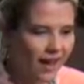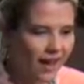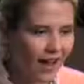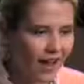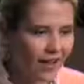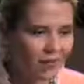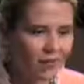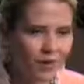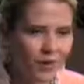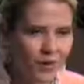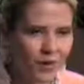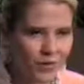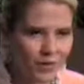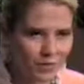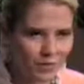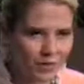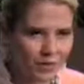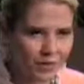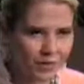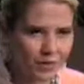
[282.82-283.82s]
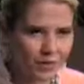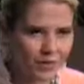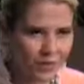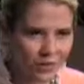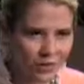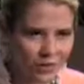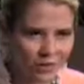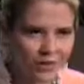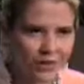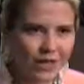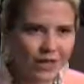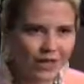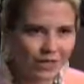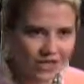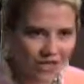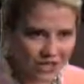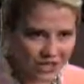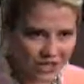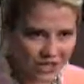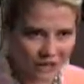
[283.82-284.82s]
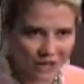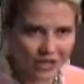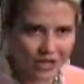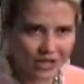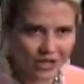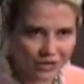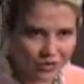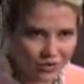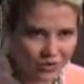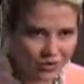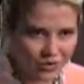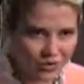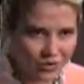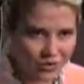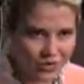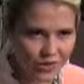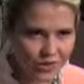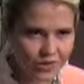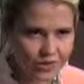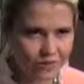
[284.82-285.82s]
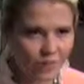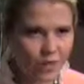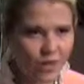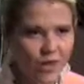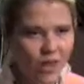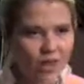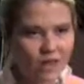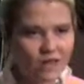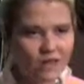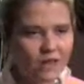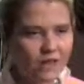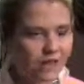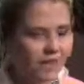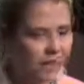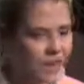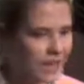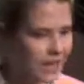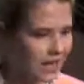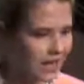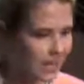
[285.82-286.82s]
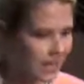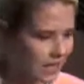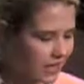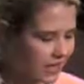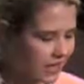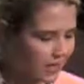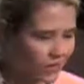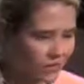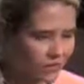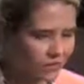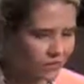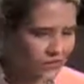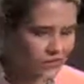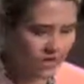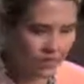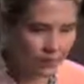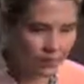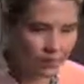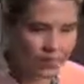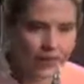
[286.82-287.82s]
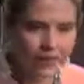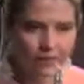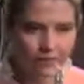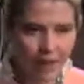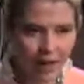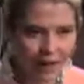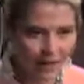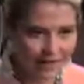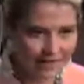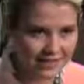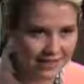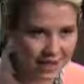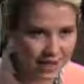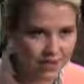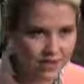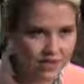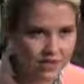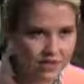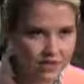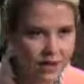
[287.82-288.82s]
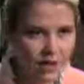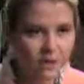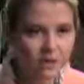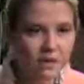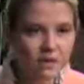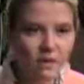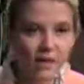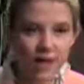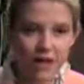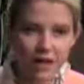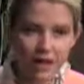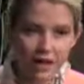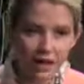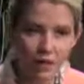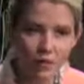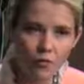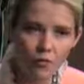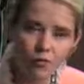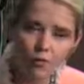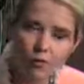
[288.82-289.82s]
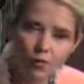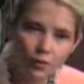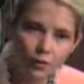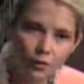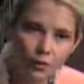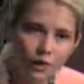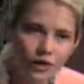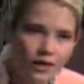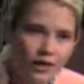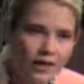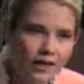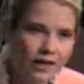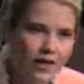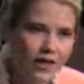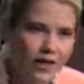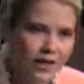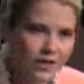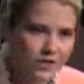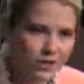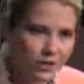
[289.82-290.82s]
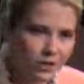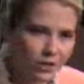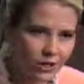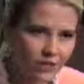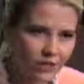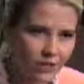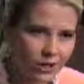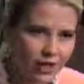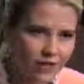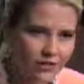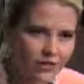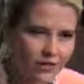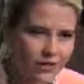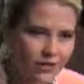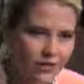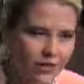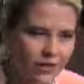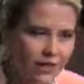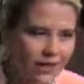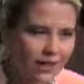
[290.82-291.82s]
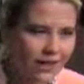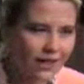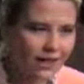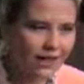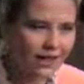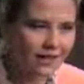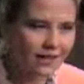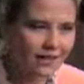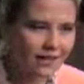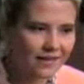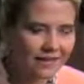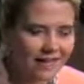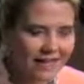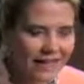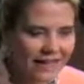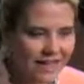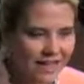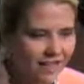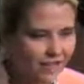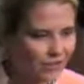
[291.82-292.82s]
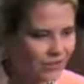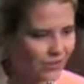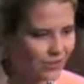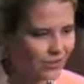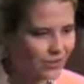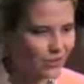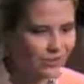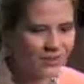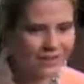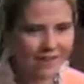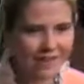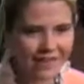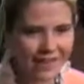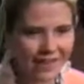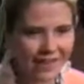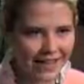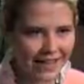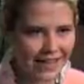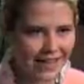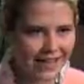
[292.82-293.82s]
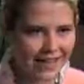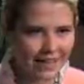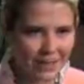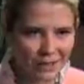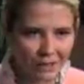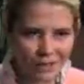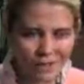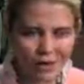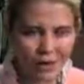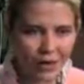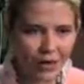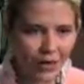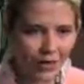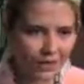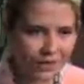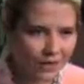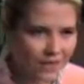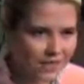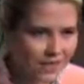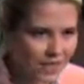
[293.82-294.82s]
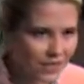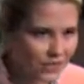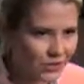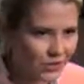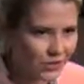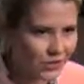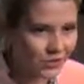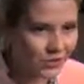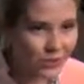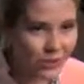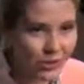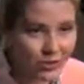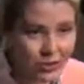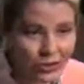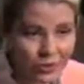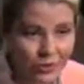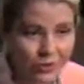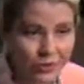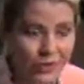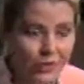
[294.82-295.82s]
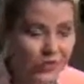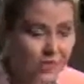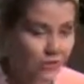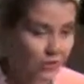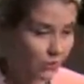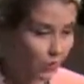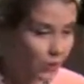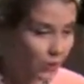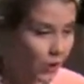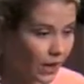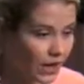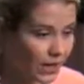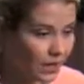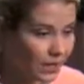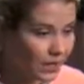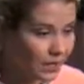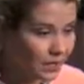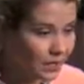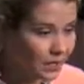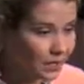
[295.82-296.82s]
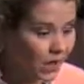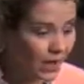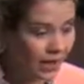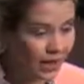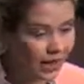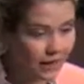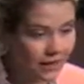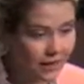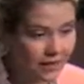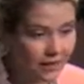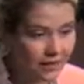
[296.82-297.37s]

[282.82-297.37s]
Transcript: I want other people to know that they can share their stories as well and that they can, if something bad has happened to them, that they can come forward and talk about it so that issues like sexual abuse and rape and